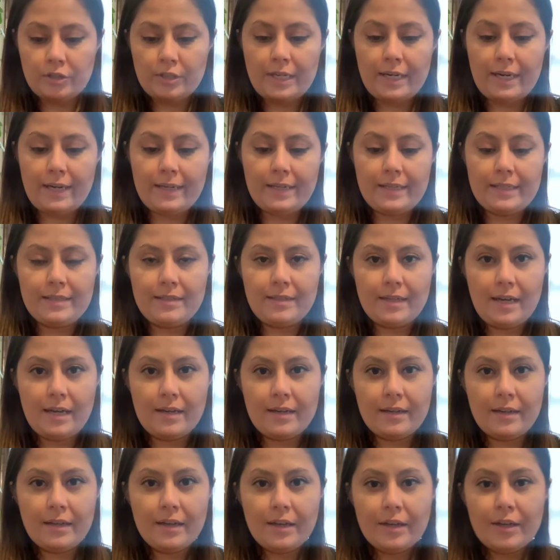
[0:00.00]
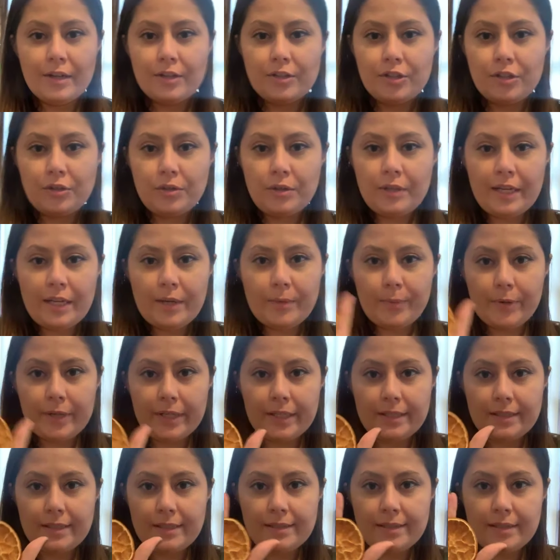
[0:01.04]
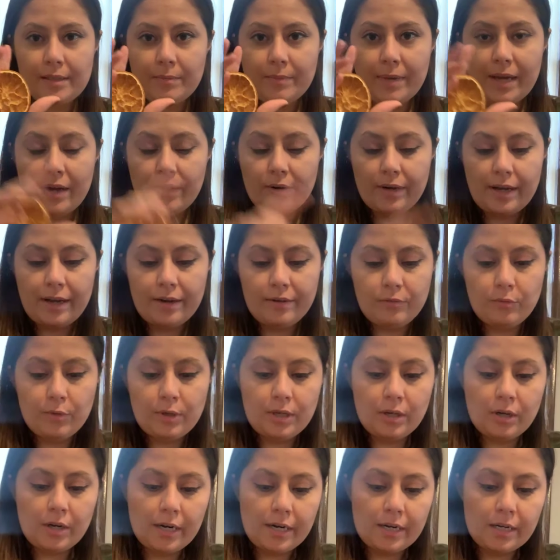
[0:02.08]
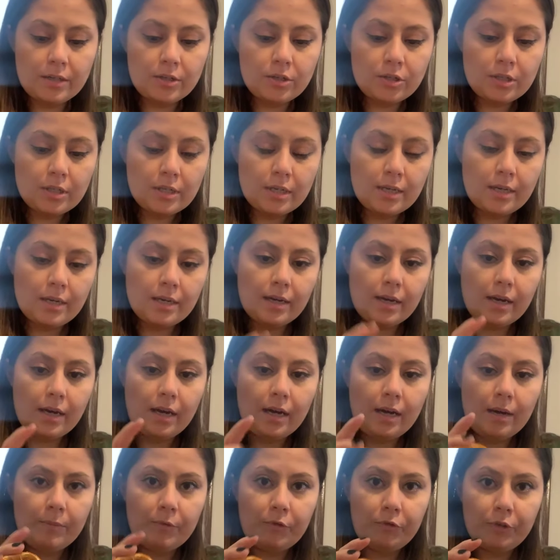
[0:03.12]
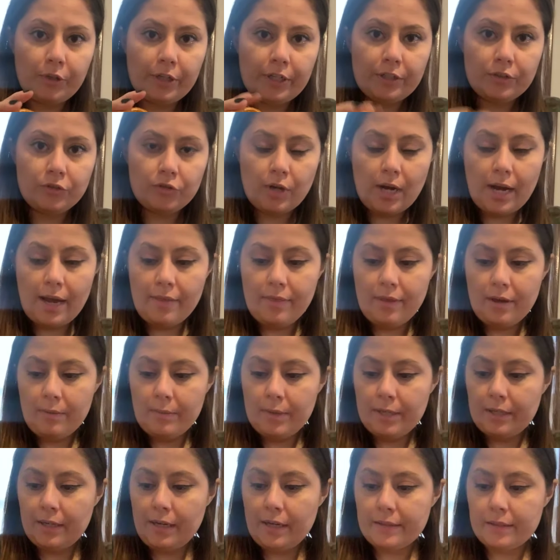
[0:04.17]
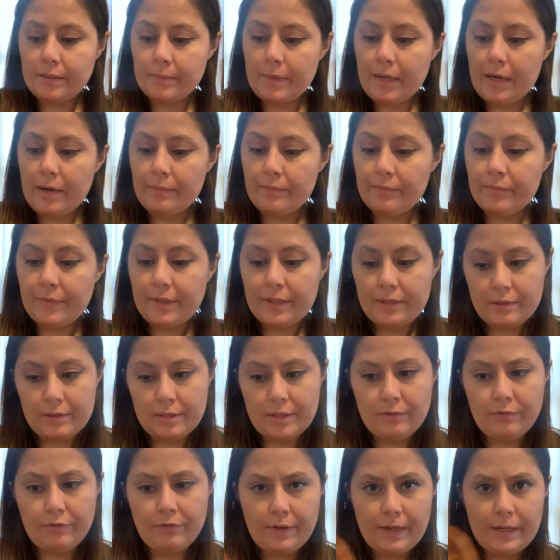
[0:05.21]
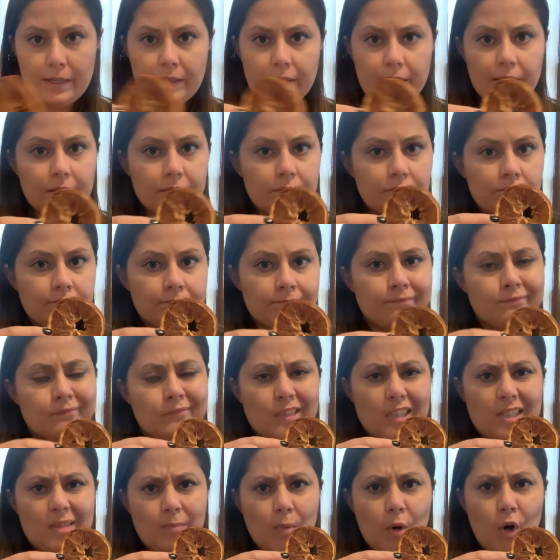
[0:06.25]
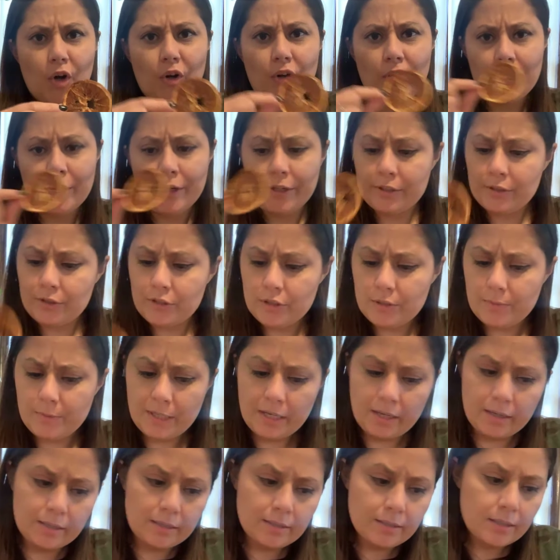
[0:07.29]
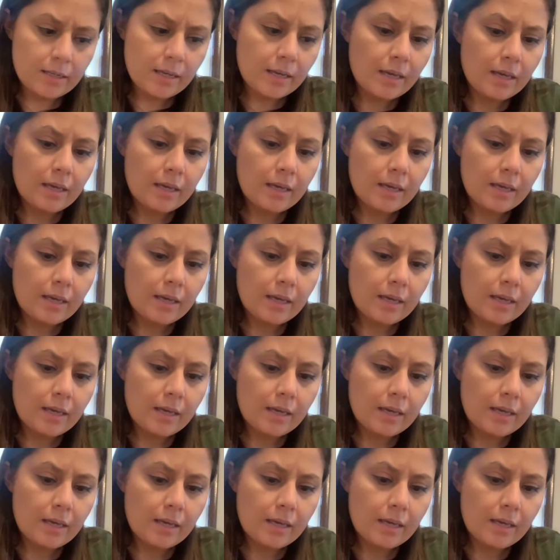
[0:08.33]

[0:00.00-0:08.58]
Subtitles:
that I had done. So you can get a pretty decent amount out of one orange if you're going to dry them and cut them up. It's a fairly small orange, to be honest.